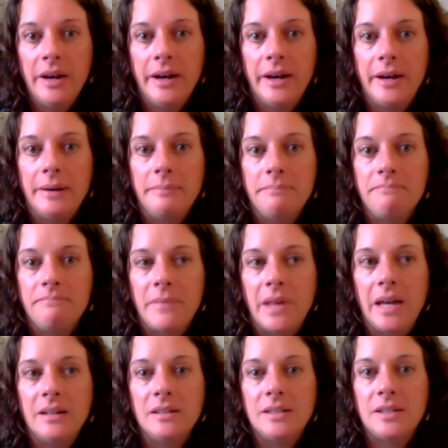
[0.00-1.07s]

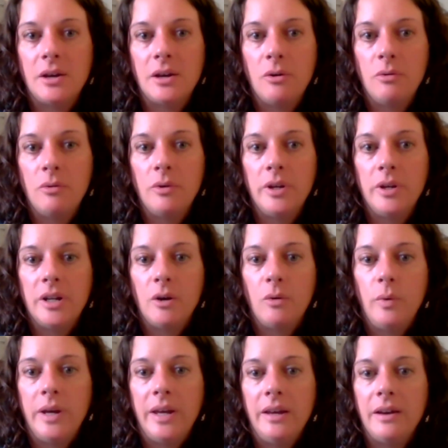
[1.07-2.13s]
And so, you know,
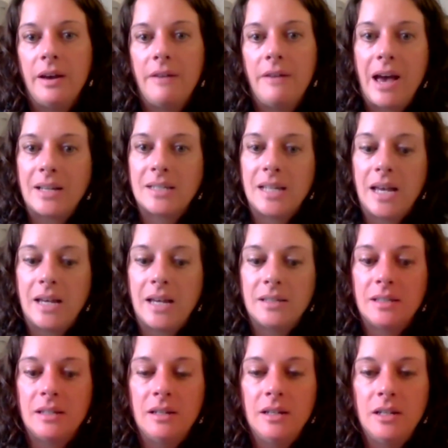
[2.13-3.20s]
we have
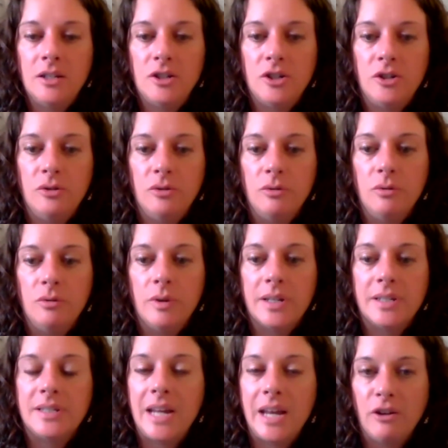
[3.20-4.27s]
access to a
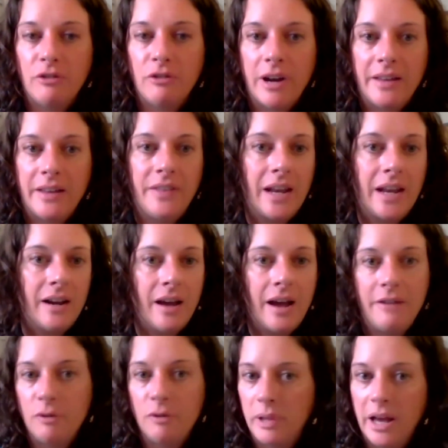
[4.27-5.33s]
state grant that
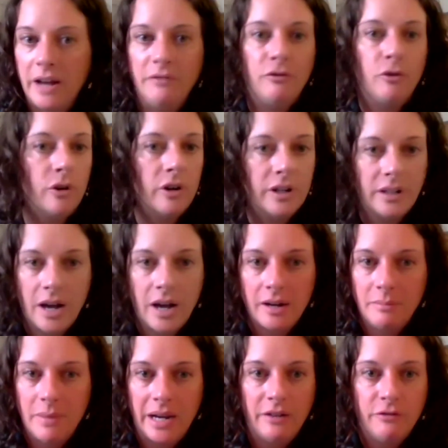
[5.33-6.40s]
I've applied for and
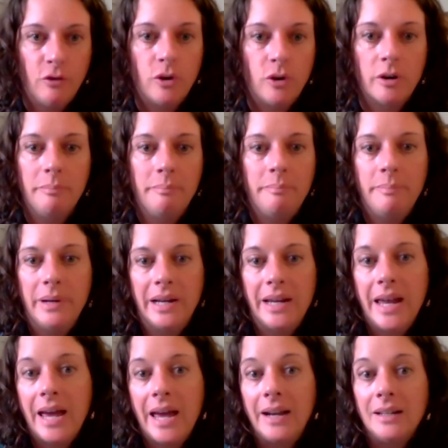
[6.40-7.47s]
gotten money for, but
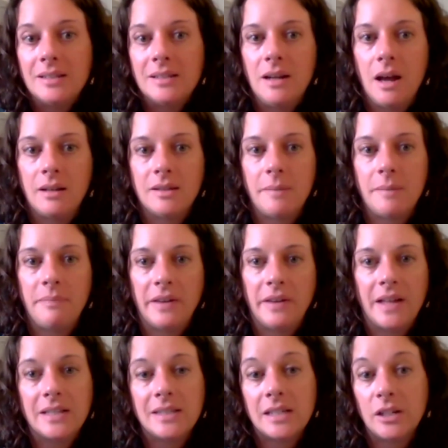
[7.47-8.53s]
again, it's not something
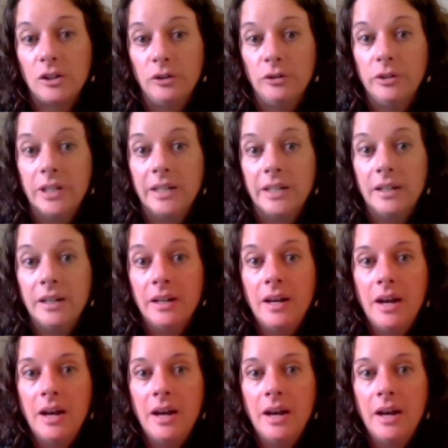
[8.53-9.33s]
that's included.